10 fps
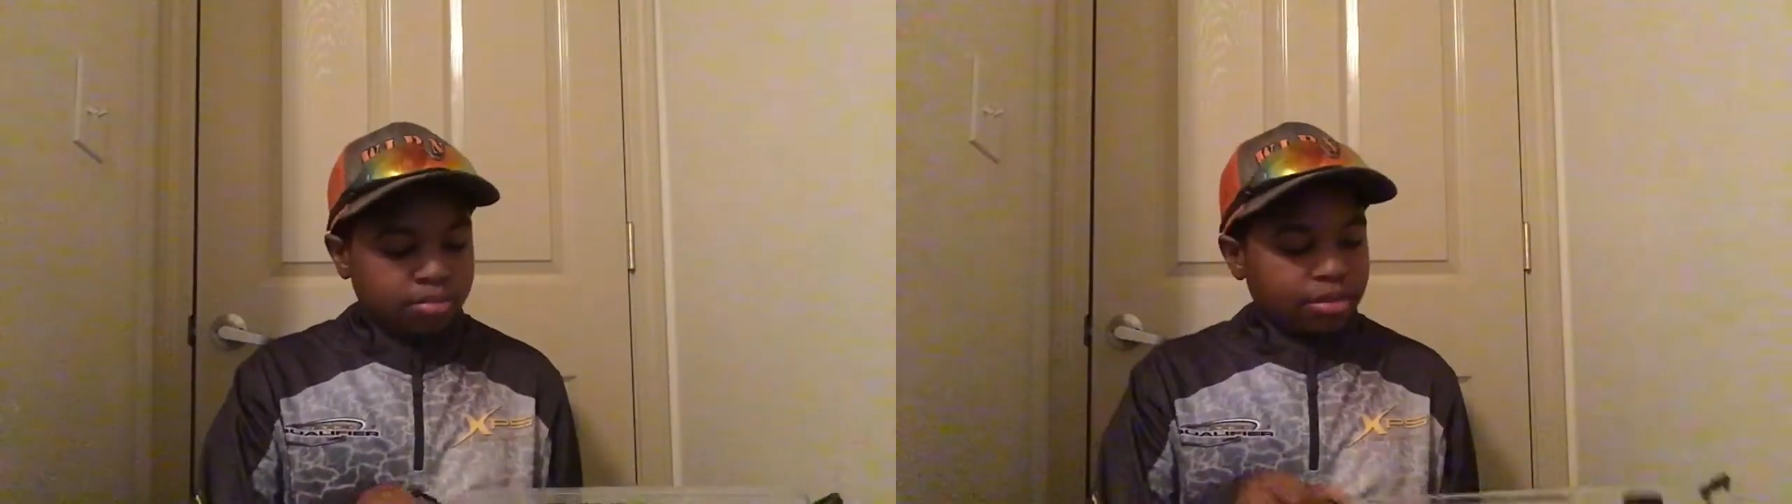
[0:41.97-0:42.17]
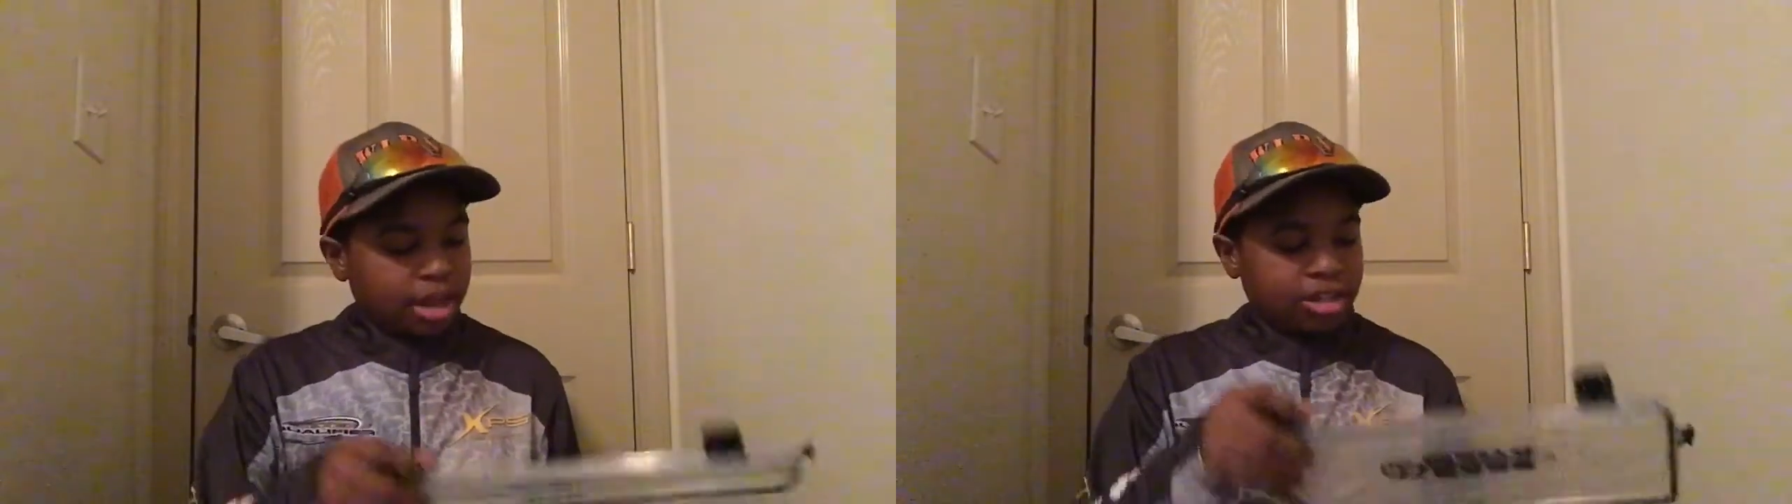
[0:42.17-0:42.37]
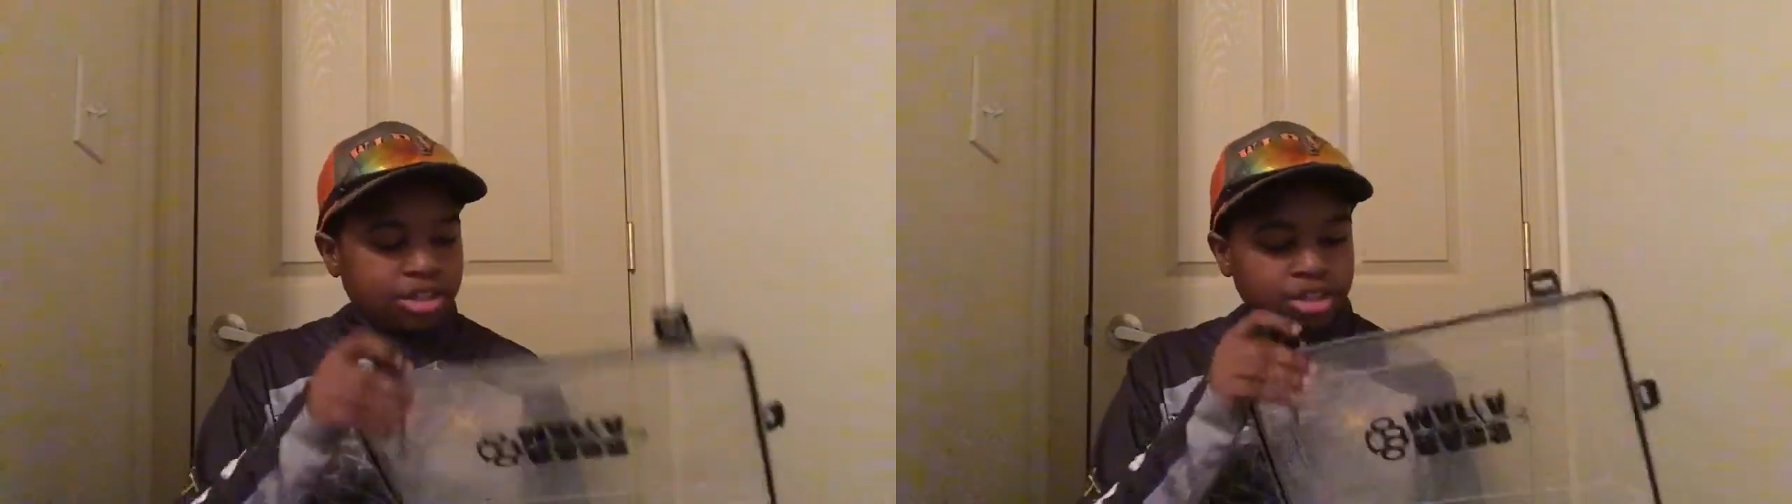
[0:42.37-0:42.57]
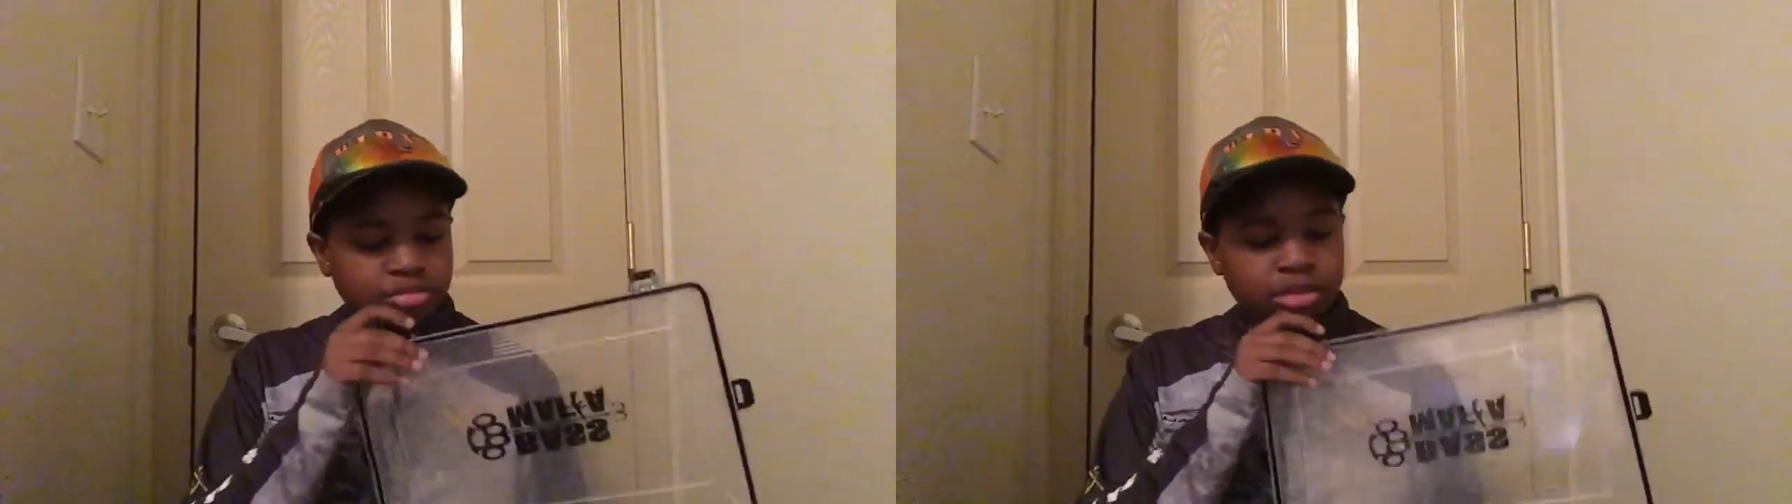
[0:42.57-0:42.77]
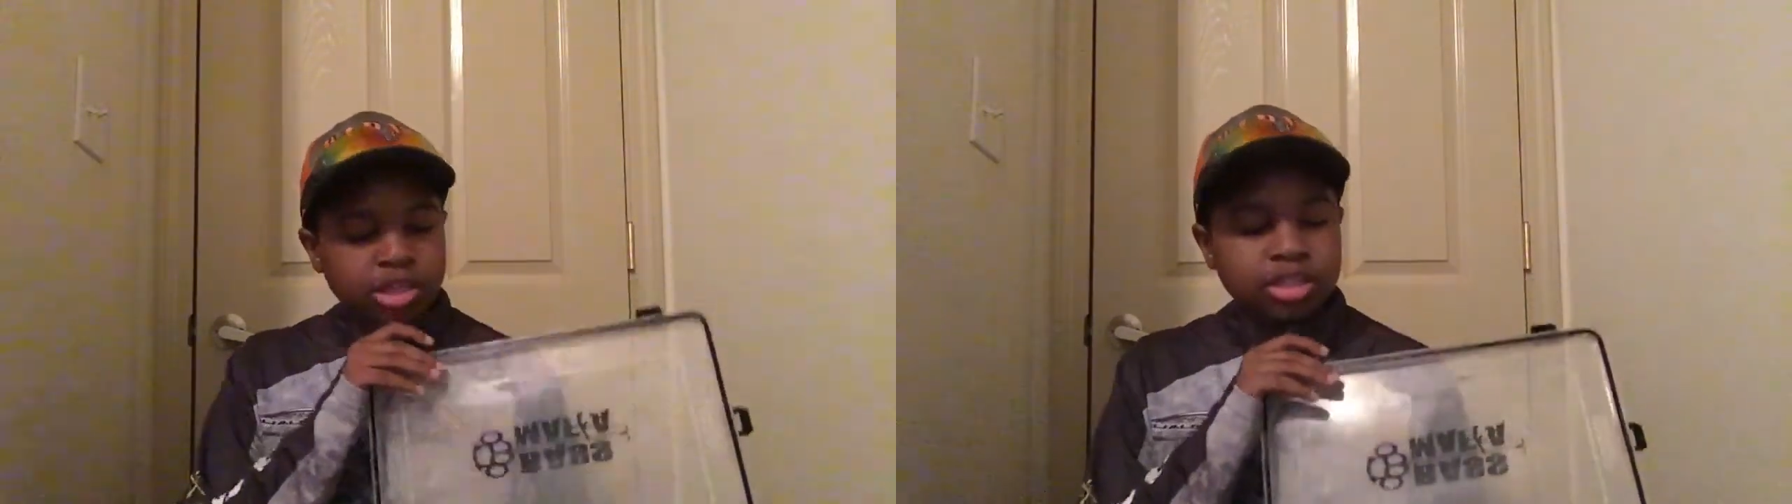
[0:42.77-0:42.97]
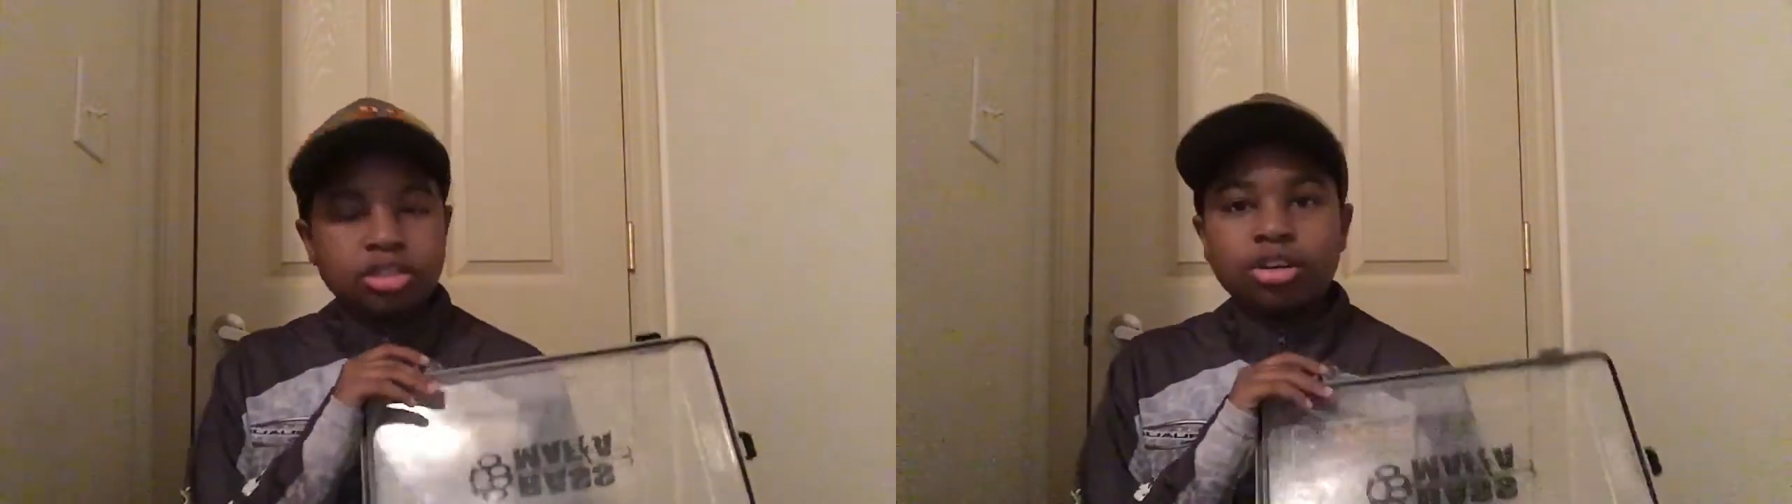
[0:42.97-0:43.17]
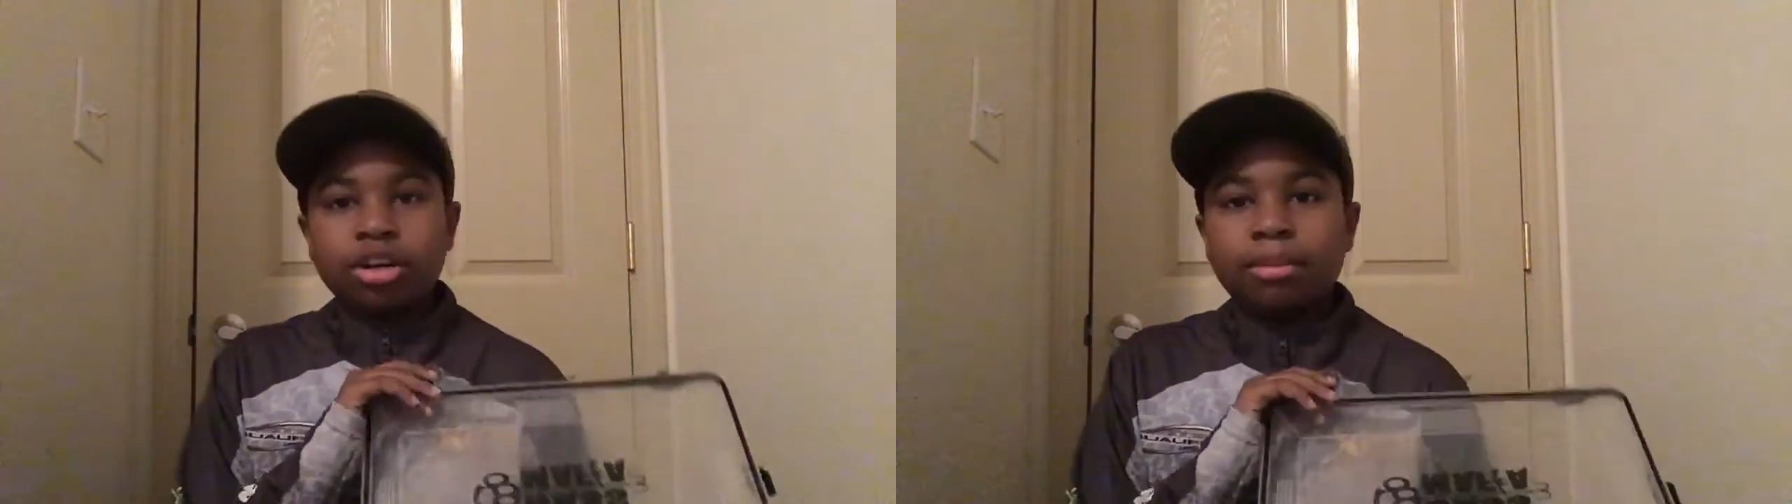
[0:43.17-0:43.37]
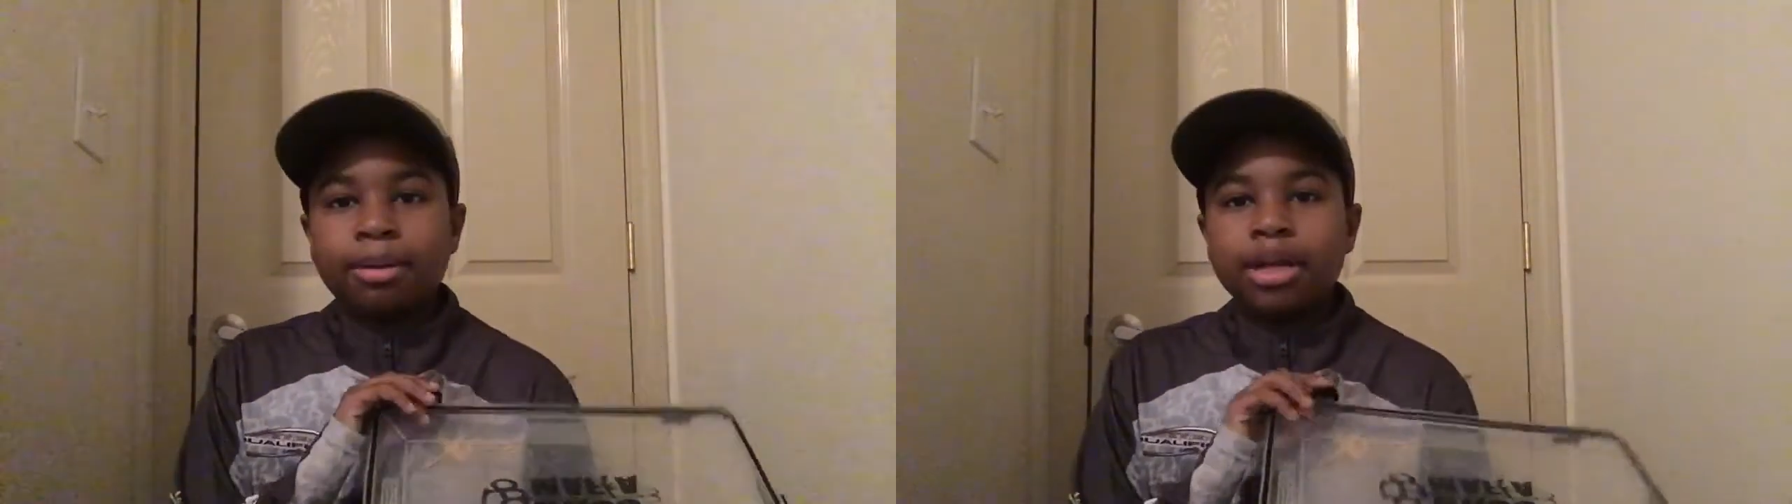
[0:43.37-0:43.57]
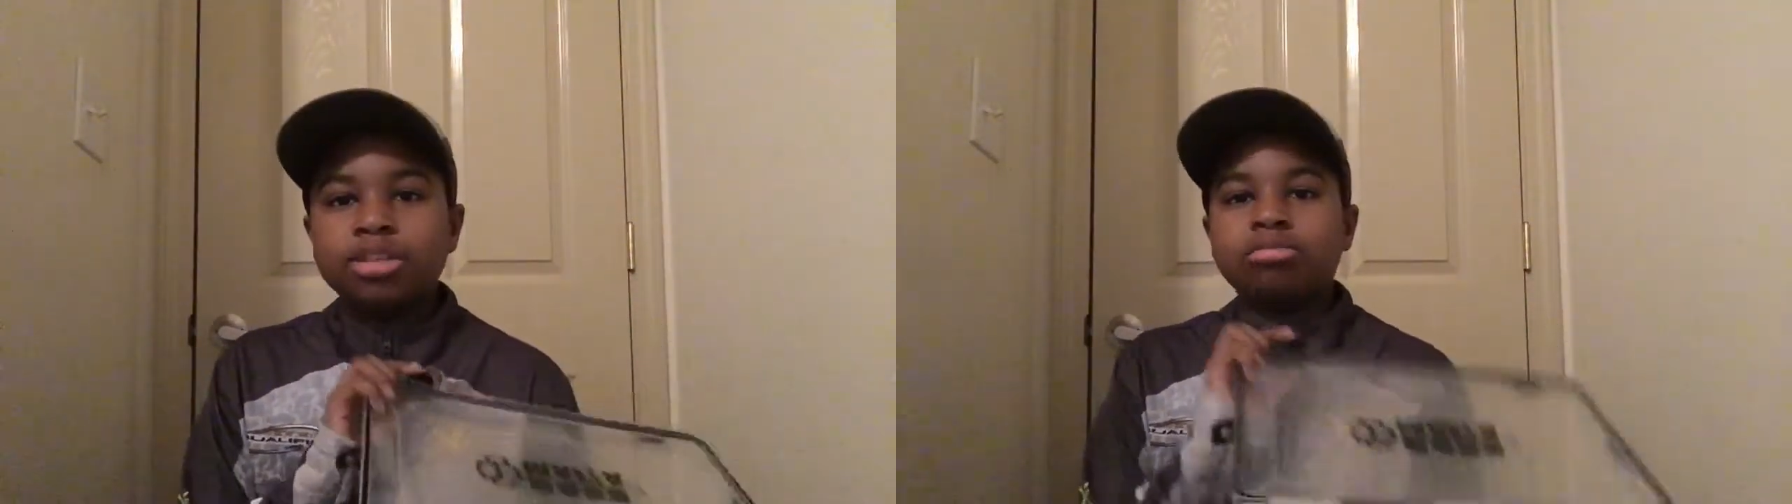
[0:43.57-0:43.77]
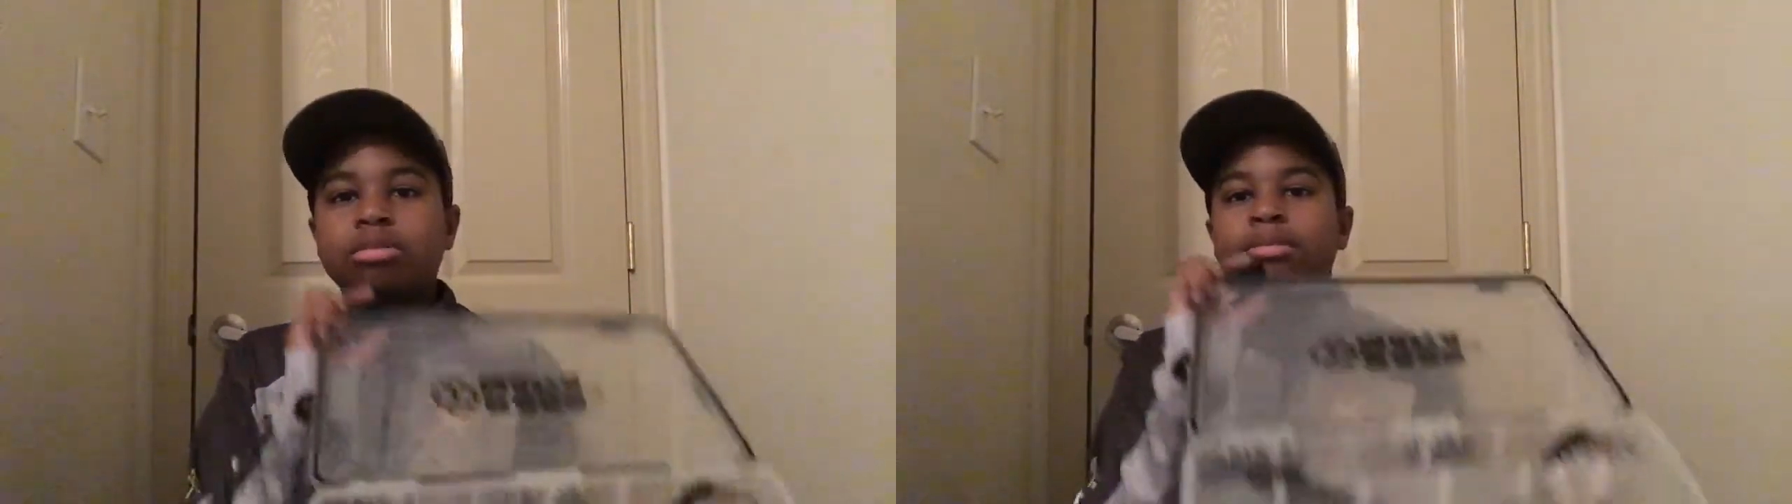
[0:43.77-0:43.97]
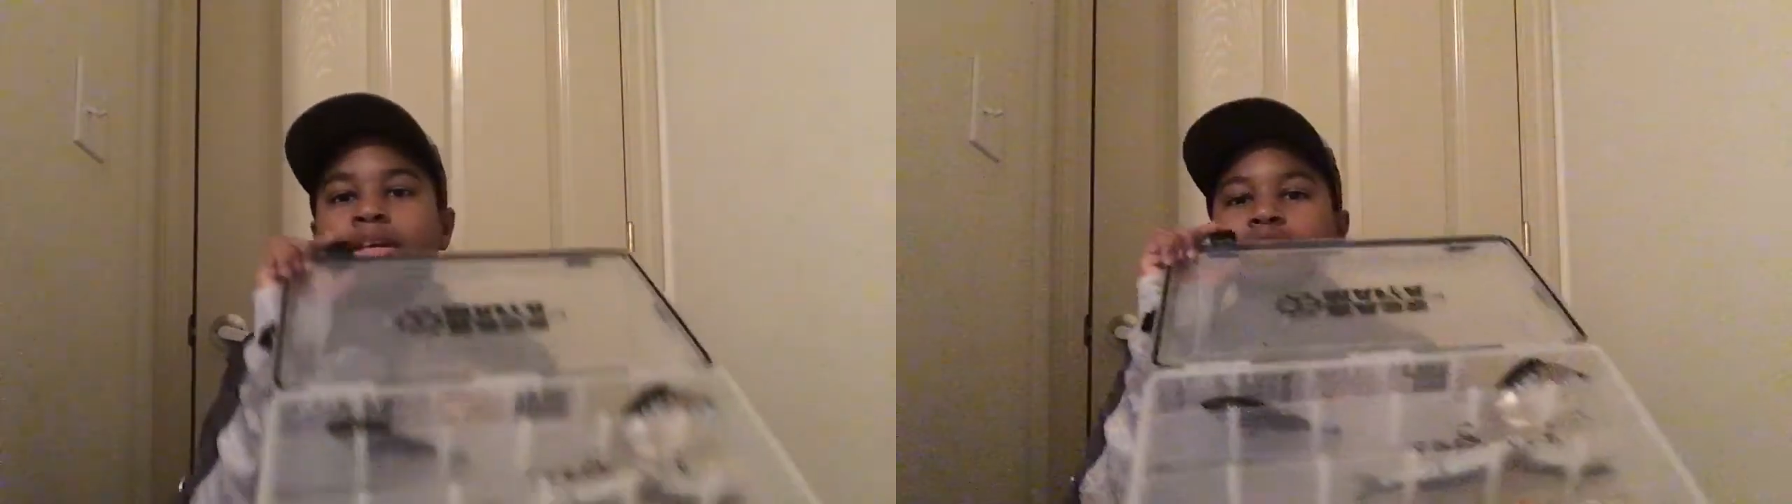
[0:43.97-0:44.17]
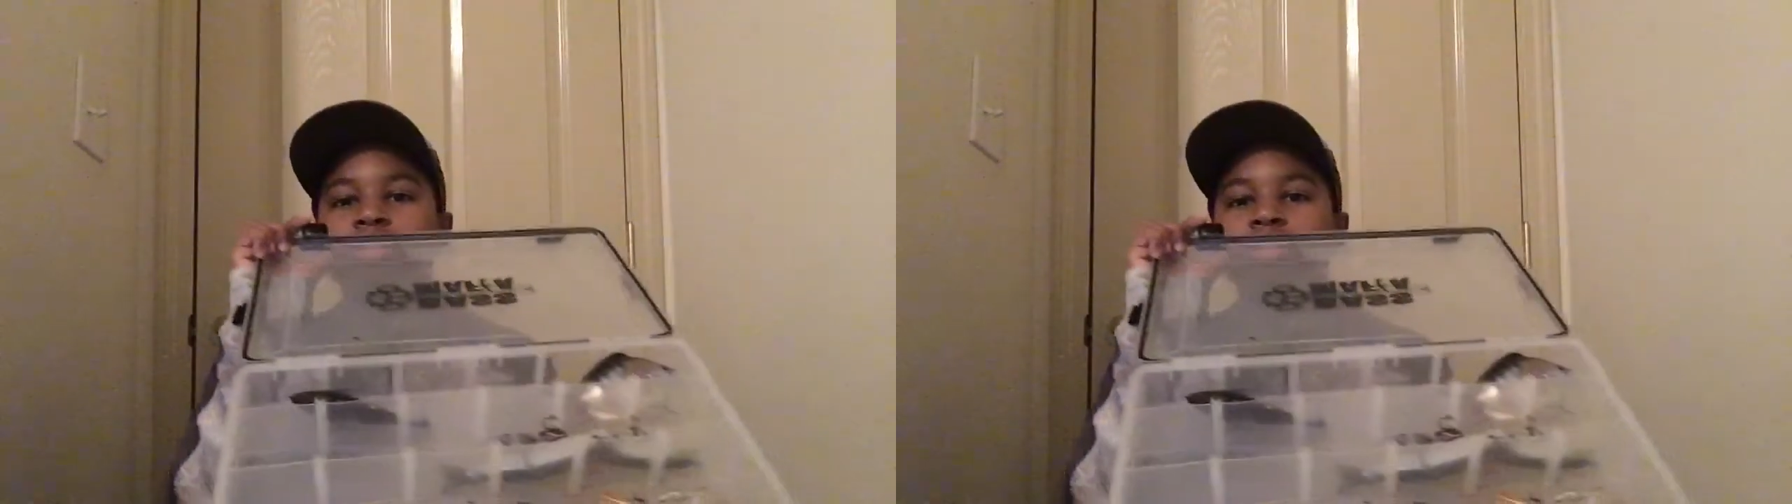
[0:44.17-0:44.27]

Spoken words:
I just really started buying swim baits.